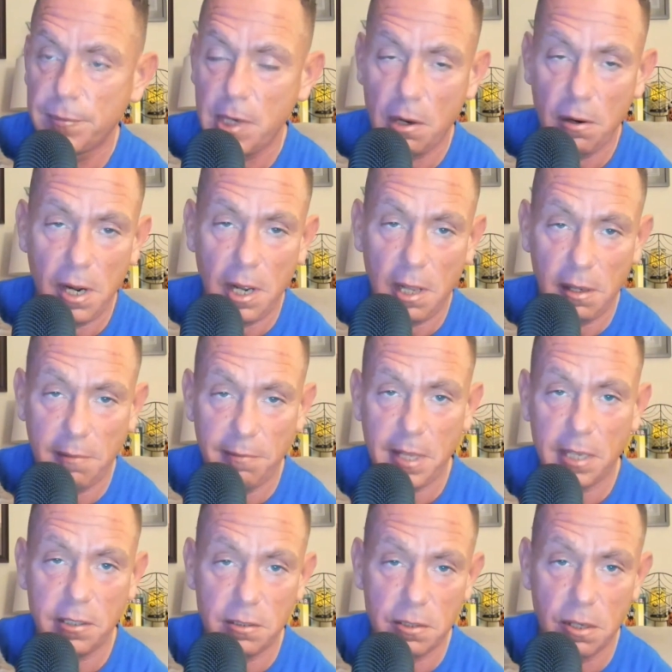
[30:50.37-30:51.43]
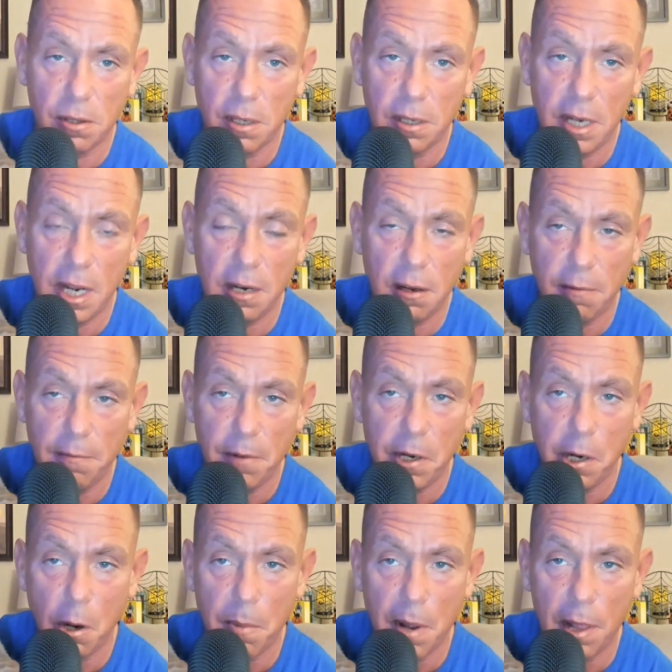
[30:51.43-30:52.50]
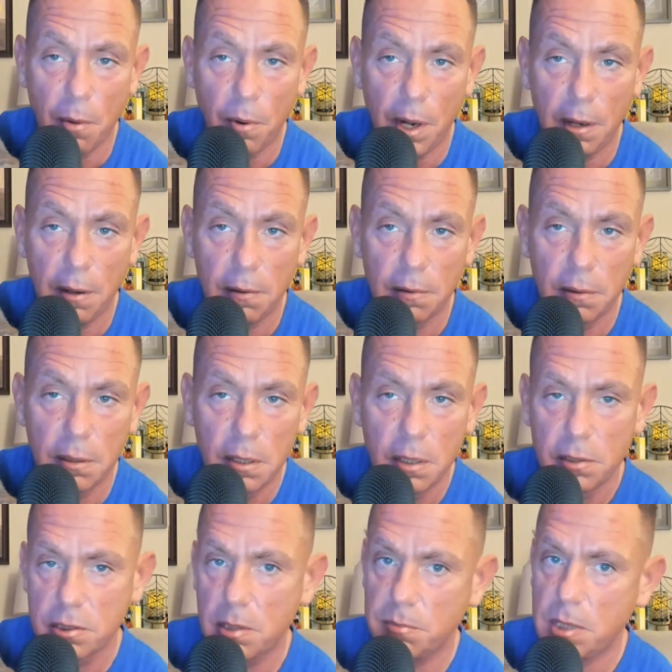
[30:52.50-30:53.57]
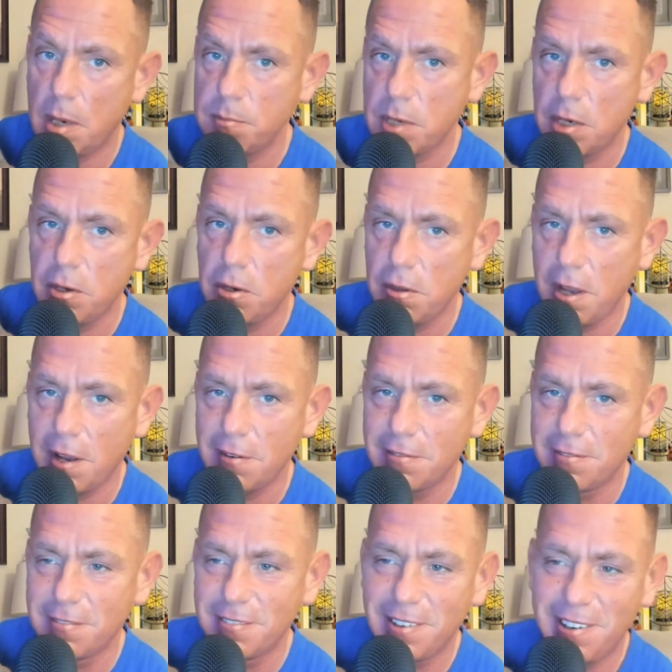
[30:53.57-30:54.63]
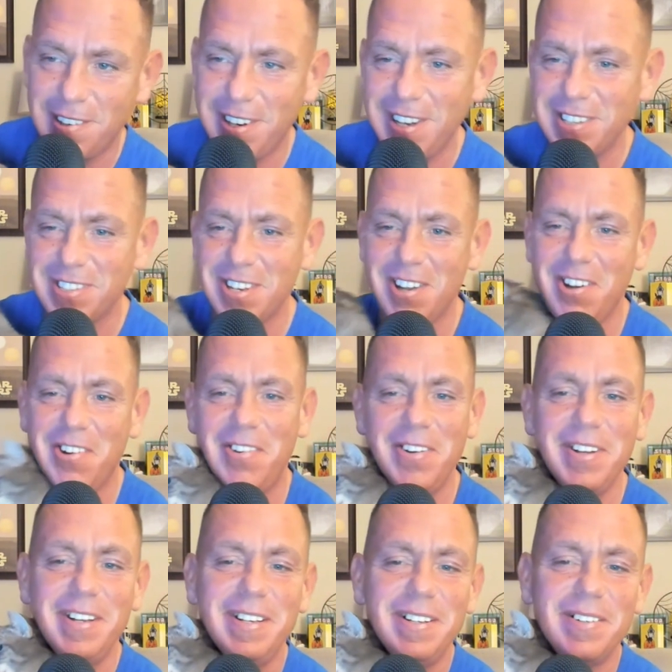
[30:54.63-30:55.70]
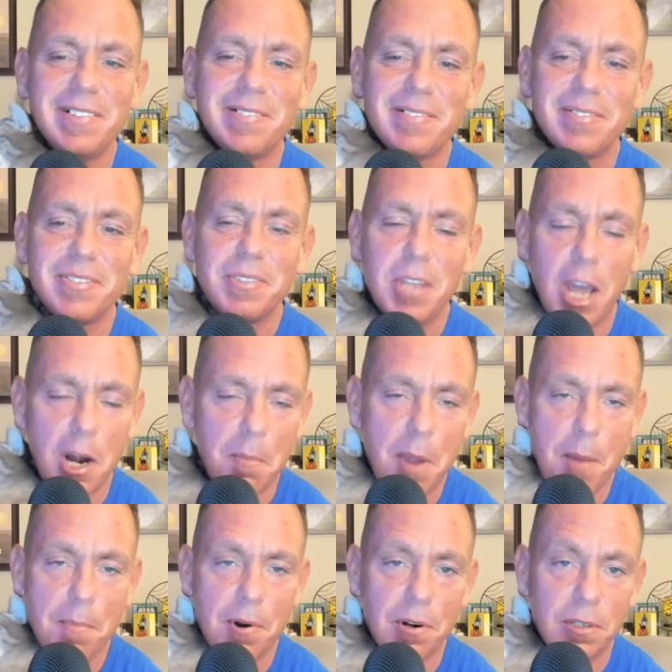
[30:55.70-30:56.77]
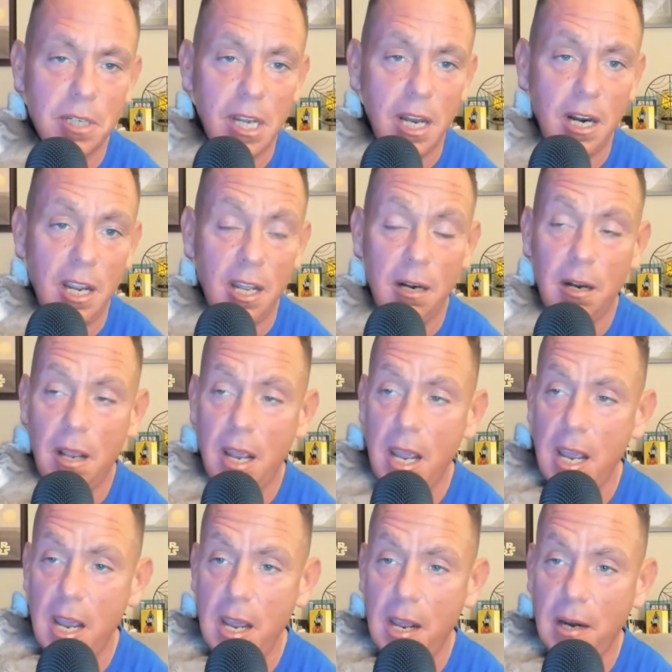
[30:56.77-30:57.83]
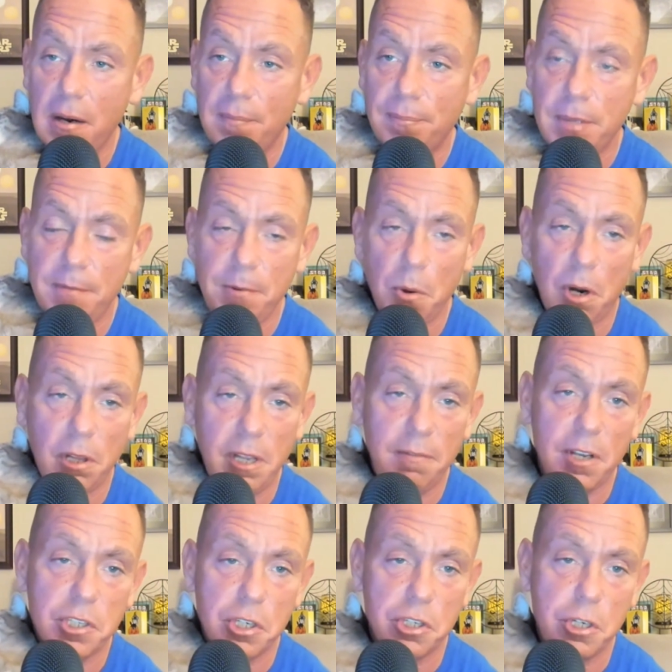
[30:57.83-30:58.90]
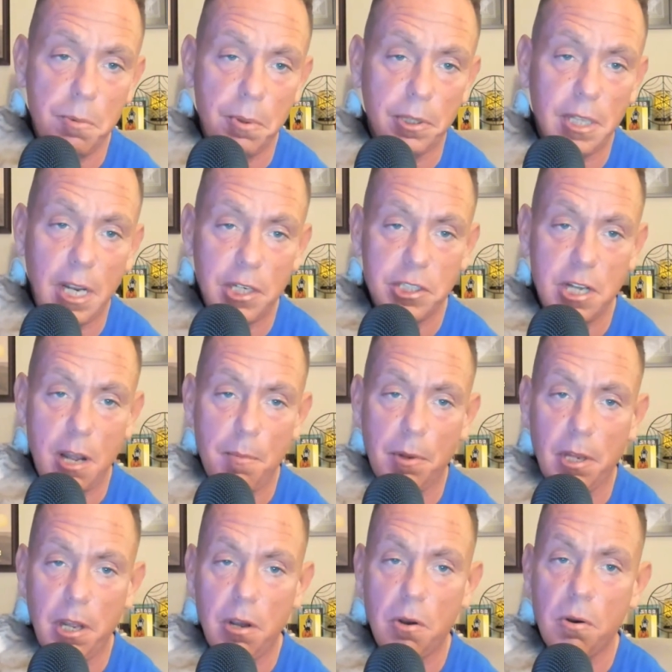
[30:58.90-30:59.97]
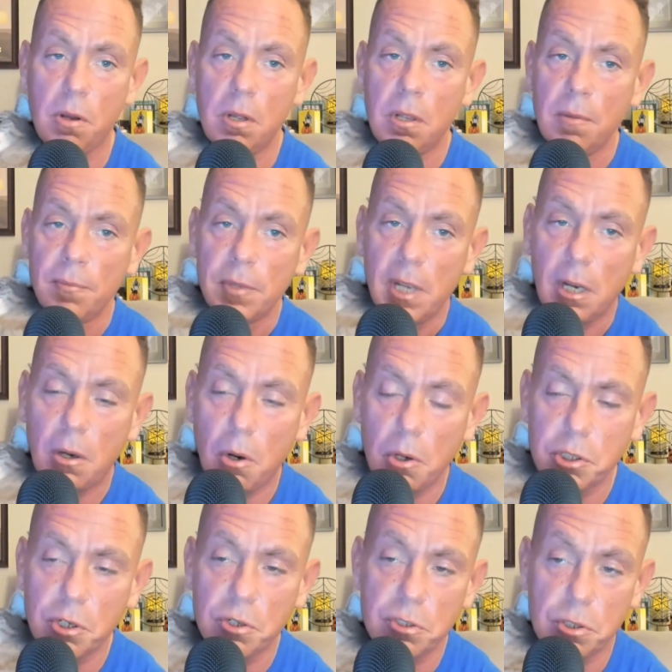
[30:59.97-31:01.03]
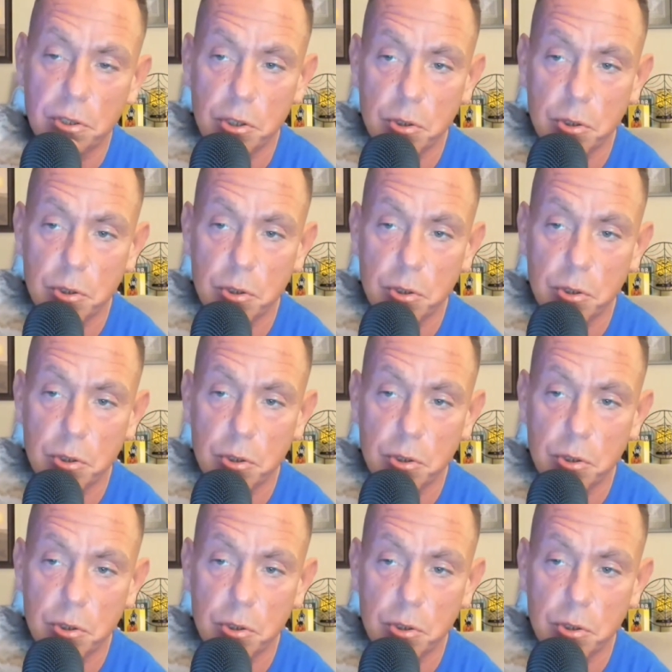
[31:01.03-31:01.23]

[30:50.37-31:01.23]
All right? I left that till the end of the video, by the way. Sometimes I do that. All right? So not a member to get in. And if you want to leave us a super thanks down below, it goes towards the